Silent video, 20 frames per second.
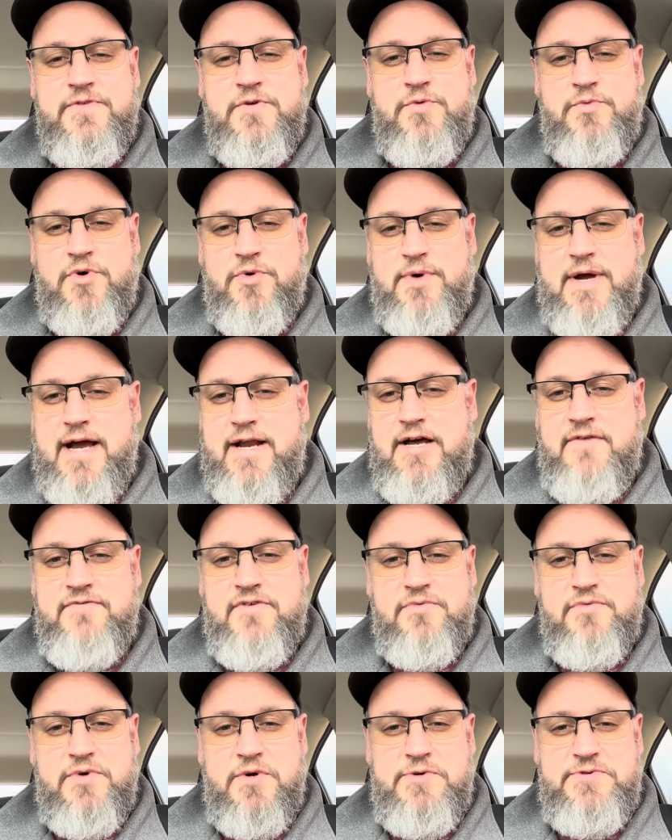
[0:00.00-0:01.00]
We're right off
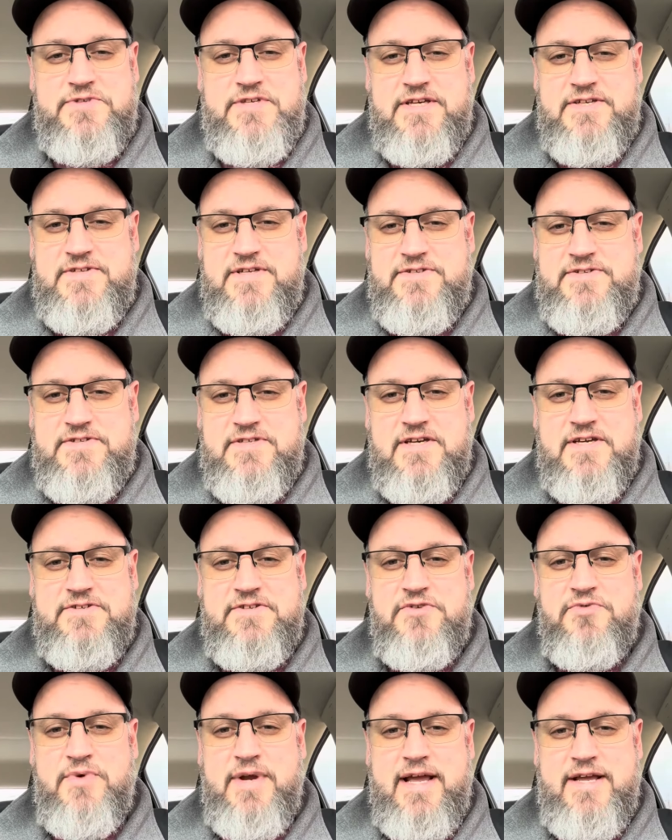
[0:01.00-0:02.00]
of Route 66
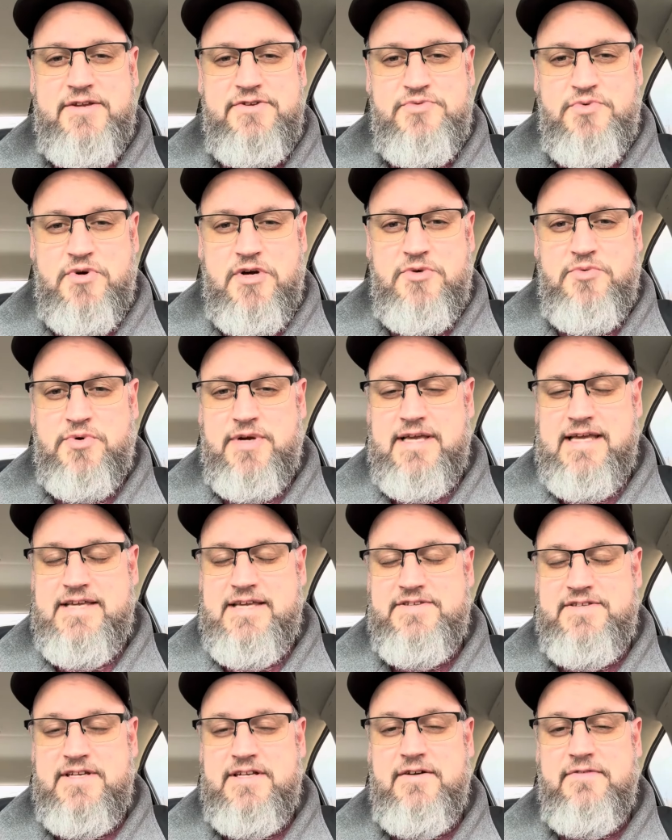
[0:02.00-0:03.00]
in Ranchwood. We're
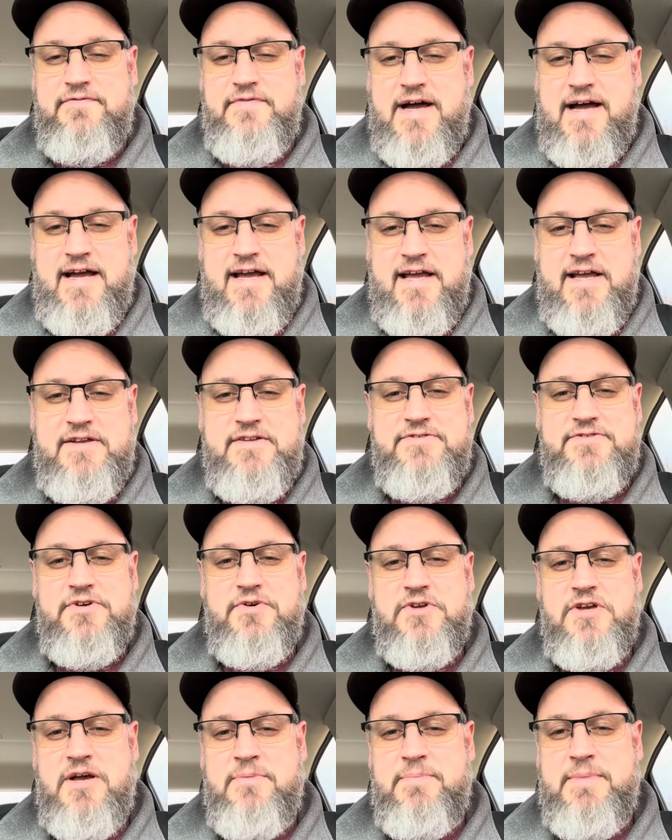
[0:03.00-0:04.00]
easy to find, so
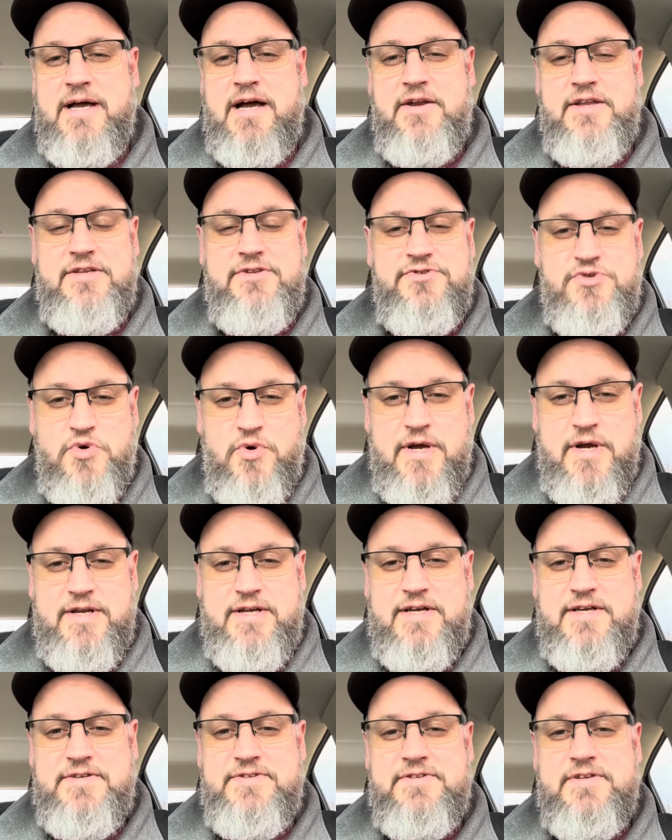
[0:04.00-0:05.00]
come out and join
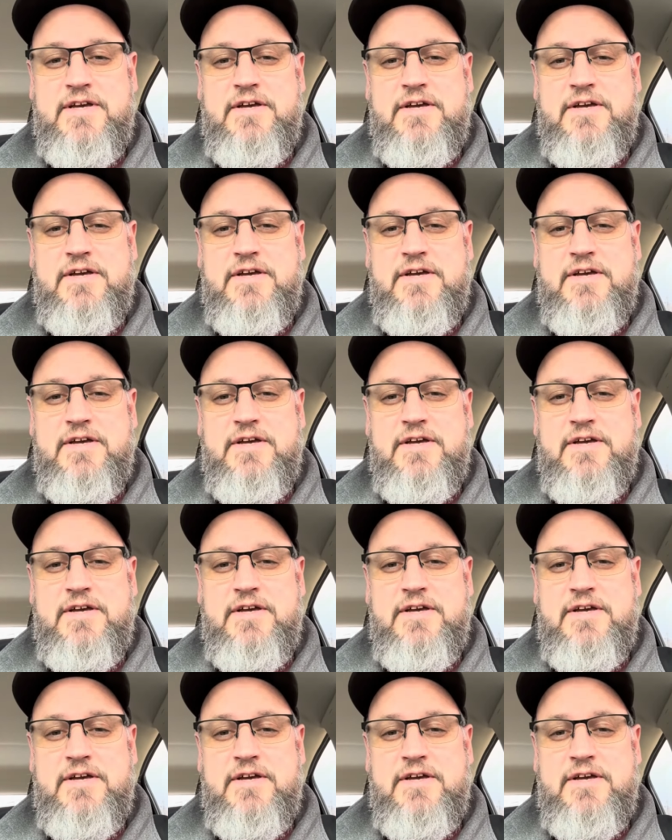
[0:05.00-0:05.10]
us.